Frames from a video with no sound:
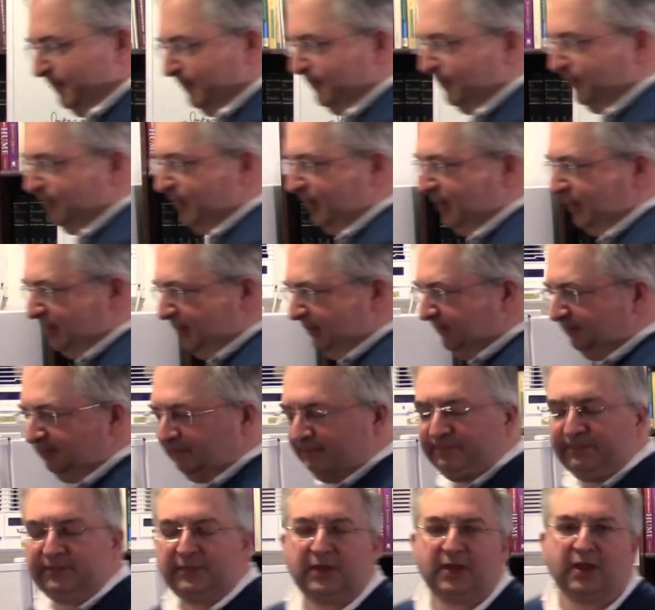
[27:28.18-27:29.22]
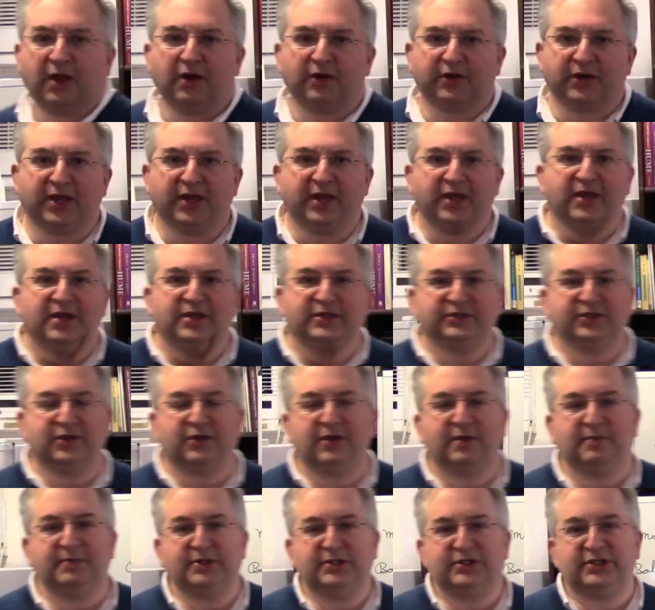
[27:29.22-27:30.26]
well, okay, so
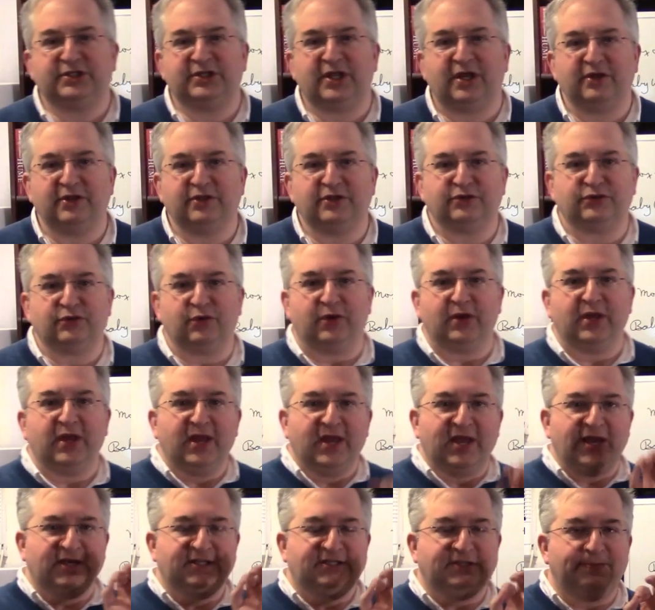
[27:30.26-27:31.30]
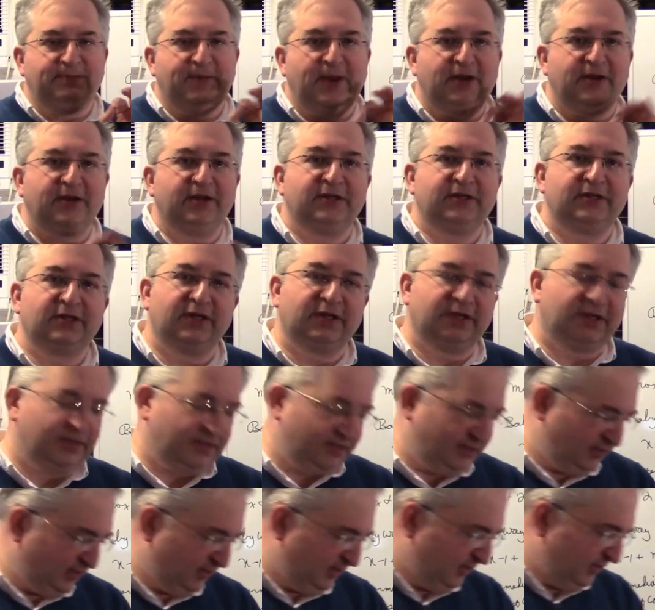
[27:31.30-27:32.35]
let me just tell you the story. It's about
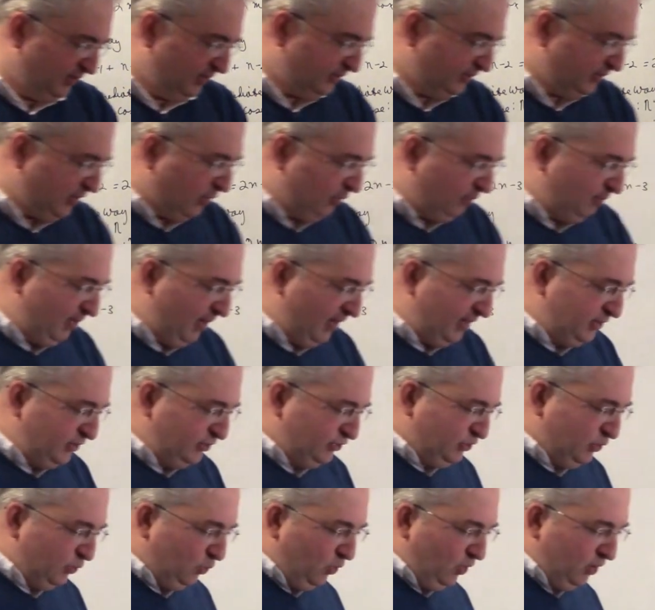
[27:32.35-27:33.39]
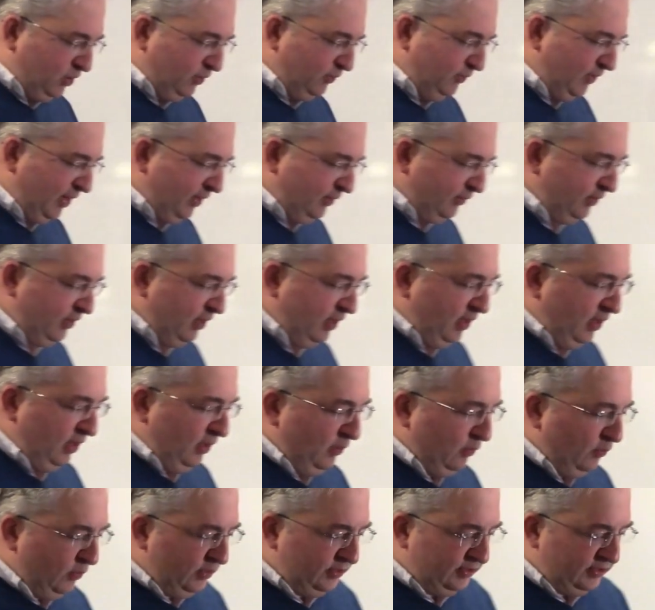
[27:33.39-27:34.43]
this old man used to walk around
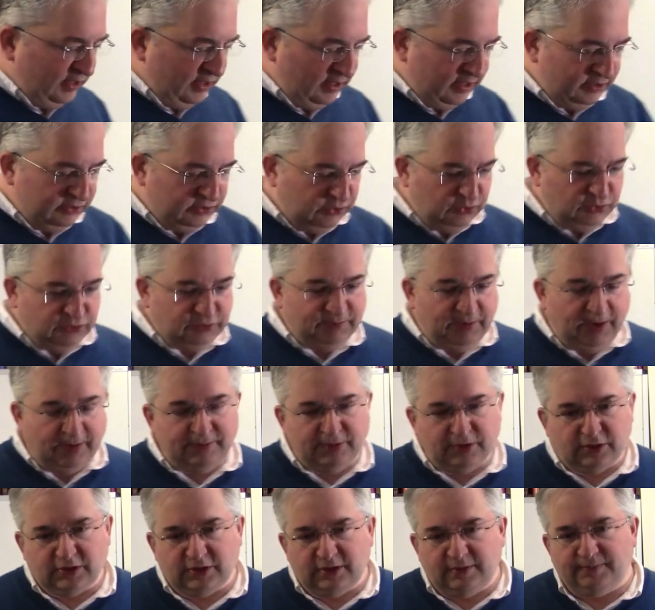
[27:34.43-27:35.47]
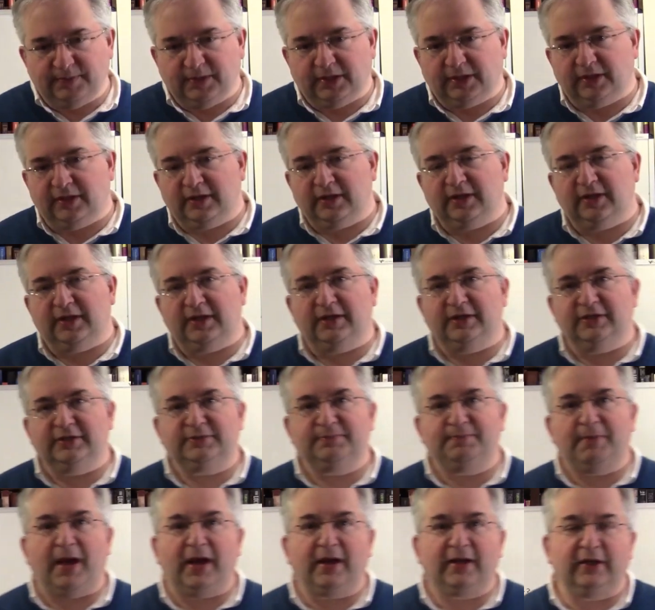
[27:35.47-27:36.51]
with a newspaper clipping in his
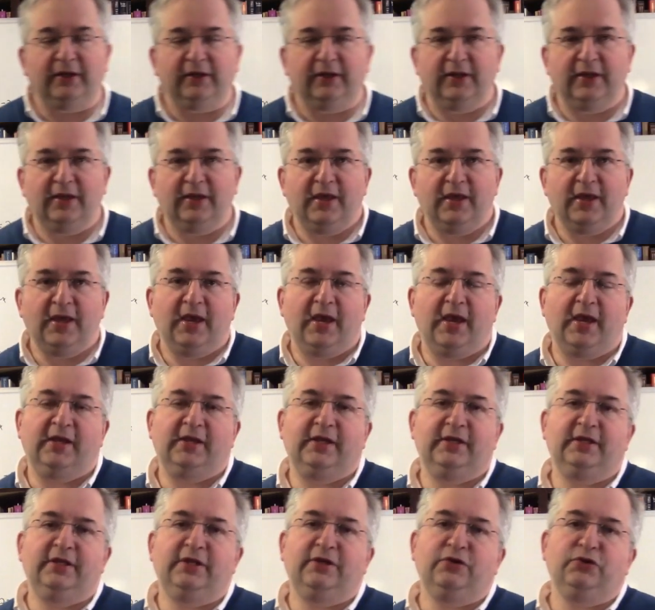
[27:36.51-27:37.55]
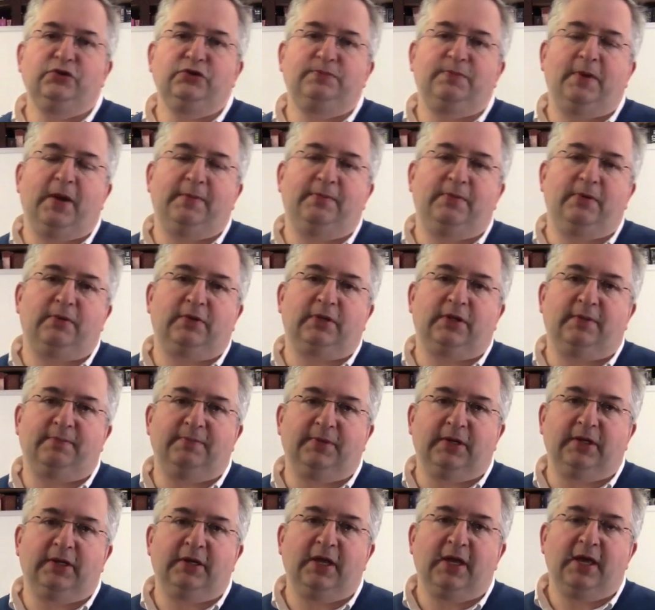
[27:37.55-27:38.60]
pocket. And in the newspaper
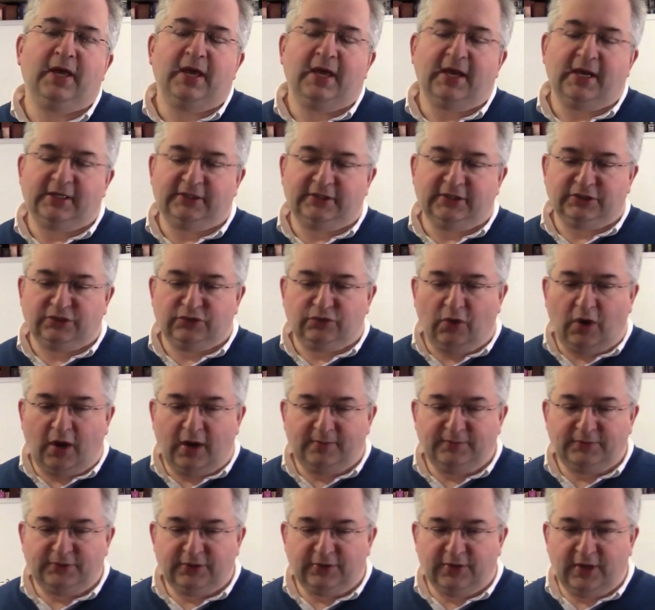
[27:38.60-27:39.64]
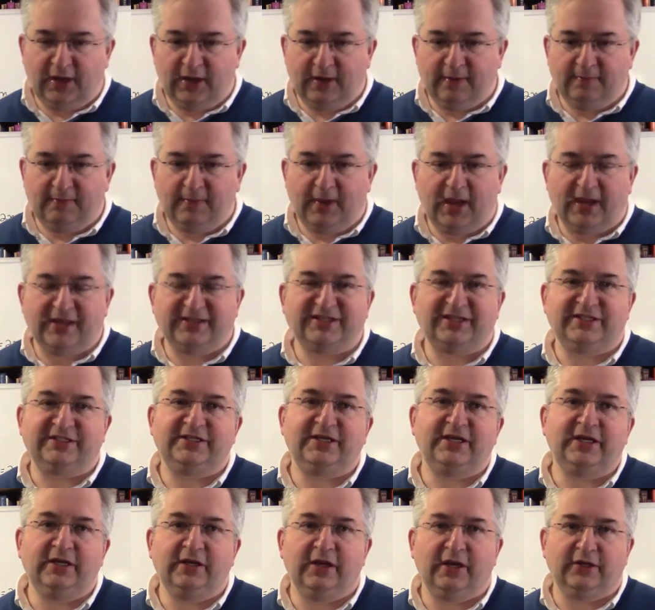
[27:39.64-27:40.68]
clipping, it describes him as a
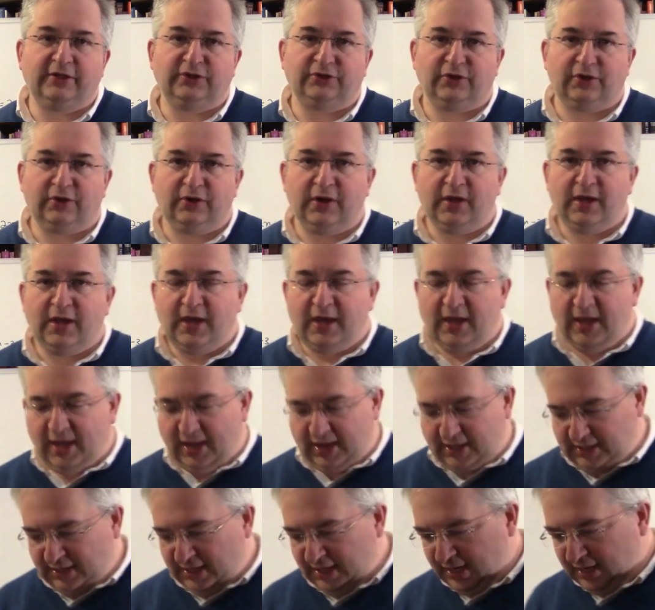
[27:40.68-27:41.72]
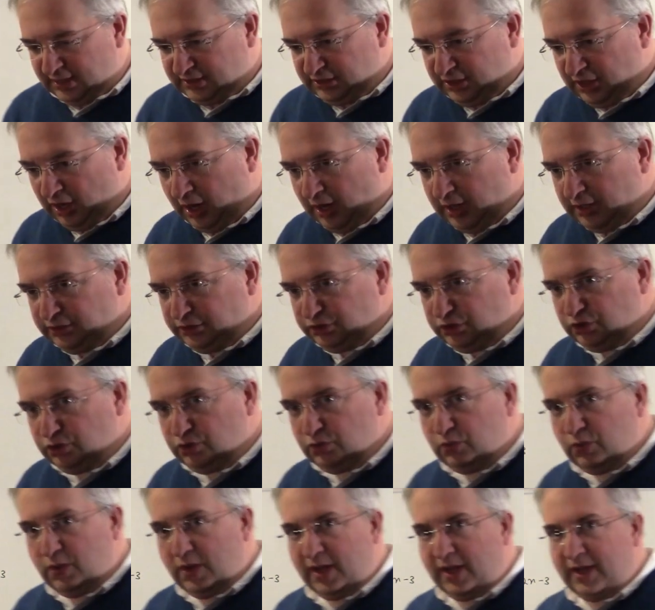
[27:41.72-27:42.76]
teenager, and he had gone
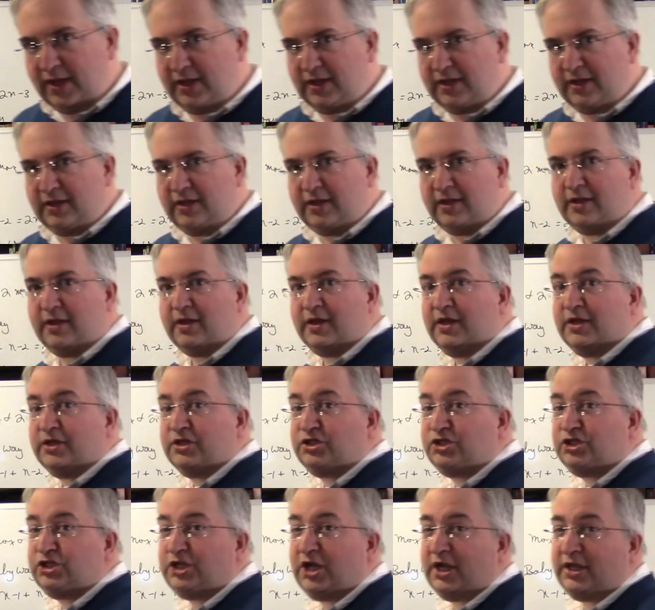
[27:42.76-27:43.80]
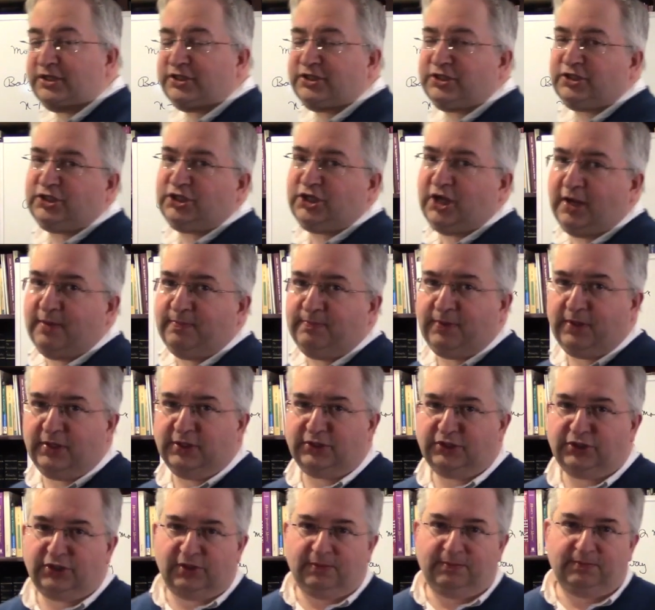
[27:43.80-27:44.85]
to a chess
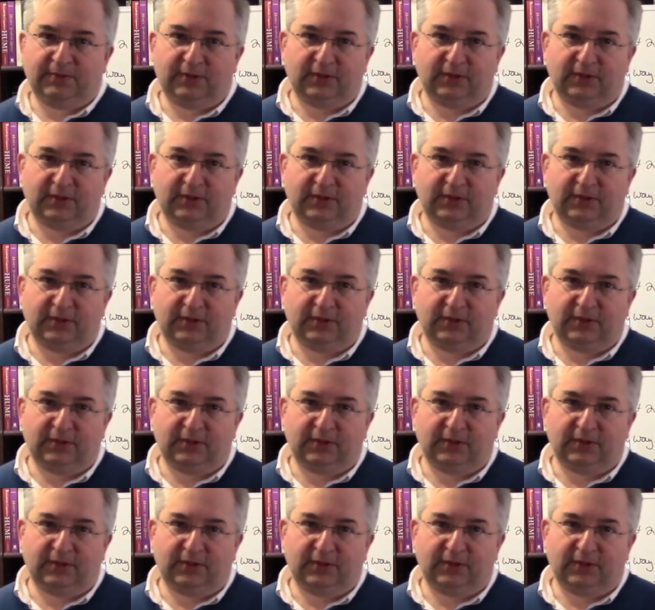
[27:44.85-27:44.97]
championship.